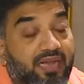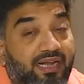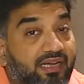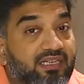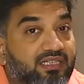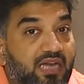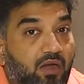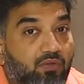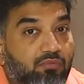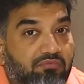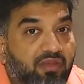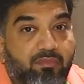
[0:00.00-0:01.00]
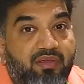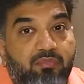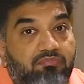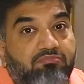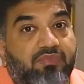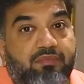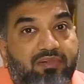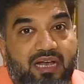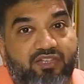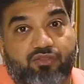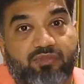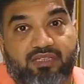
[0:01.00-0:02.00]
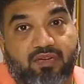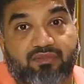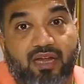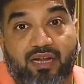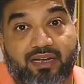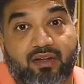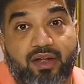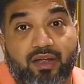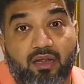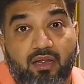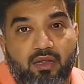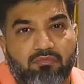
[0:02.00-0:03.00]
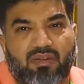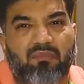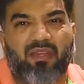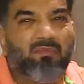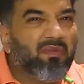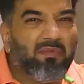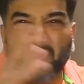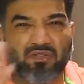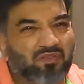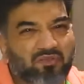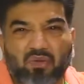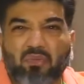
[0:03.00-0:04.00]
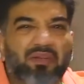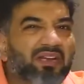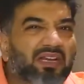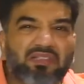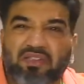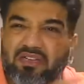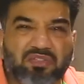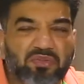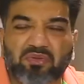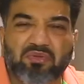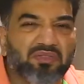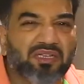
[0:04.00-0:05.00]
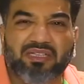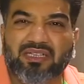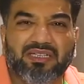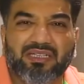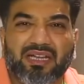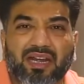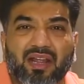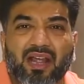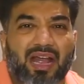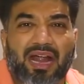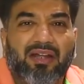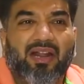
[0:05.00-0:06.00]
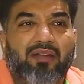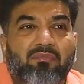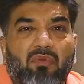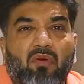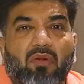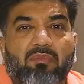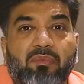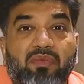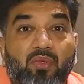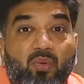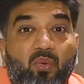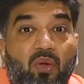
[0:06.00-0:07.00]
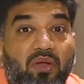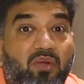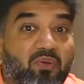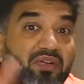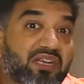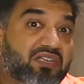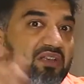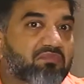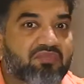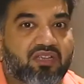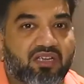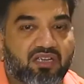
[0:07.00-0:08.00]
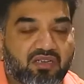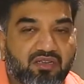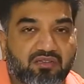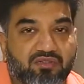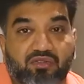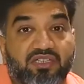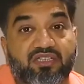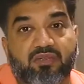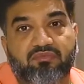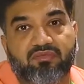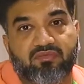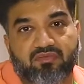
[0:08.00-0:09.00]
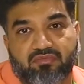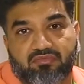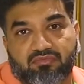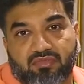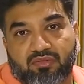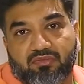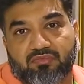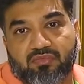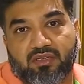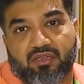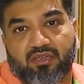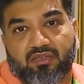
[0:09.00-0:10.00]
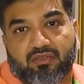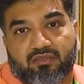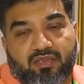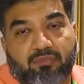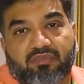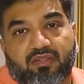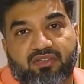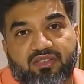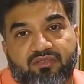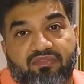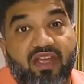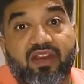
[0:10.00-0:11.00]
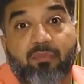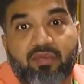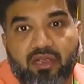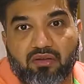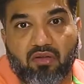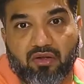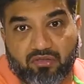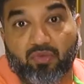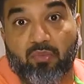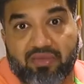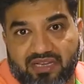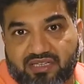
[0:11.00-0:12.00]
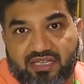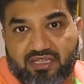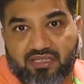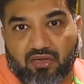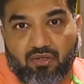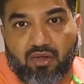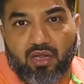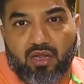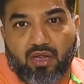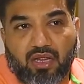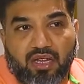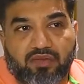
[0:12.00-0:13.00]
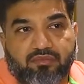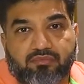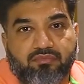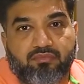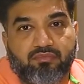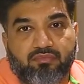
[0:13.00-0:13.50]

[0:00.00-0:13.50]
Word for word: at least now, maybe in past you must have done it, right? But maybe because of so many other issues and this and that, and and or maybe you want to teach something, uh, teach them, you know, something which is very big, not so basics and all, and